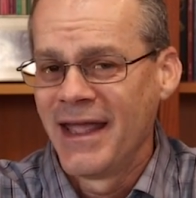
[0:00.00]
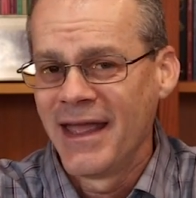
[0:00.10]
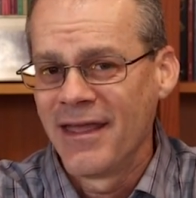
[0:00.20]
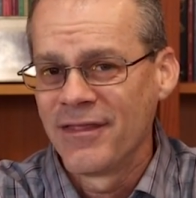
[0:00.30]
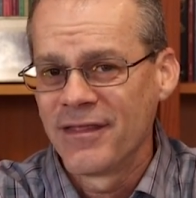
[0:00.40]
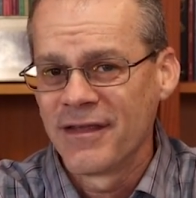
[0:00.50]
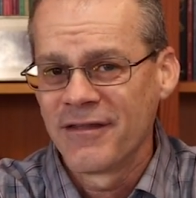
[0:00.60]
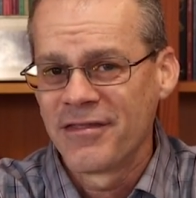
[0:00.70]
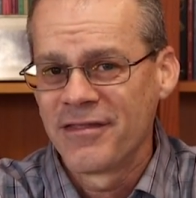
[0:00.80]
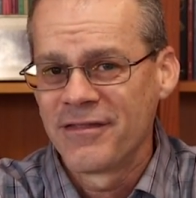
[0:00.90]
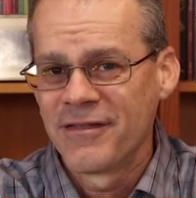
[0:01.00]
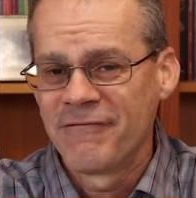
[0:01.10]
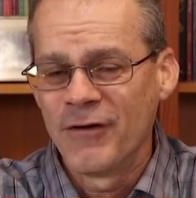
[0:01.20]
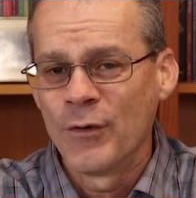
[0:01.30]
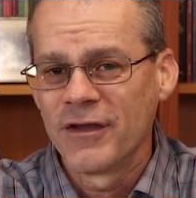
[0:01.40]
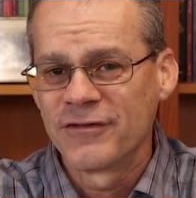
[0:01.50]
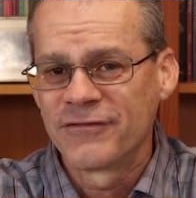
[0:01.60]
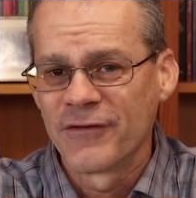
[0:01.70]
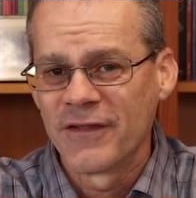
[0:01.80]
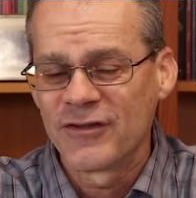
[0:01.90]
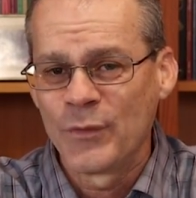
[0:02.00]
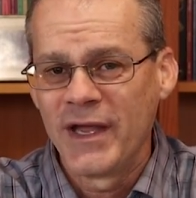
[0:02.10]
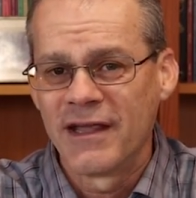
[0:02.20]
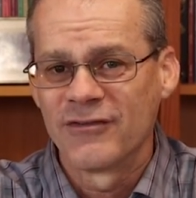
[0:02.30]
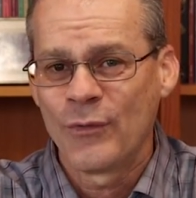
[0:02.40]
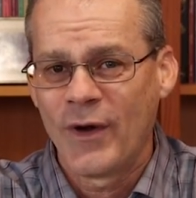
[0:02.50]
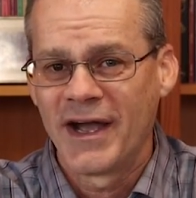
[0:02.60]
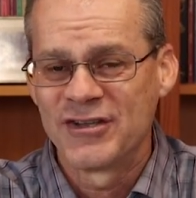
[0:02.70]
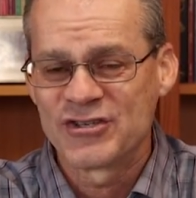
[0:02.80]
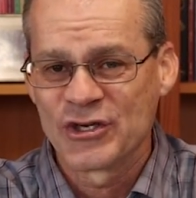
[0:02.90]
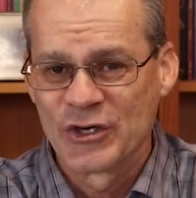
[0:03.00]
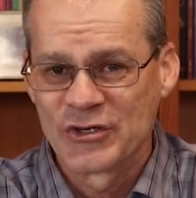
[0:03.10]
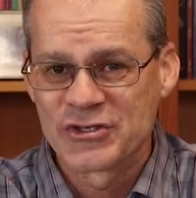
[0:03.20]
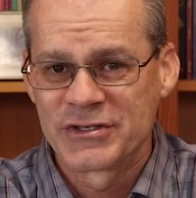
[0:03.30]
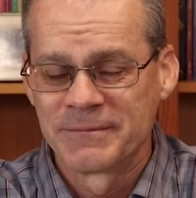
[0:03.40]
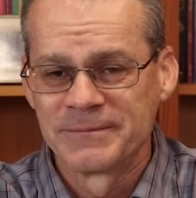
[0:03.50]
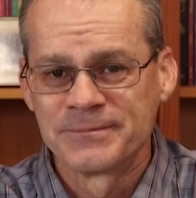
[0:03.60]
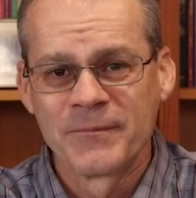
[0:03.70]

and the, the focus for this week is why church.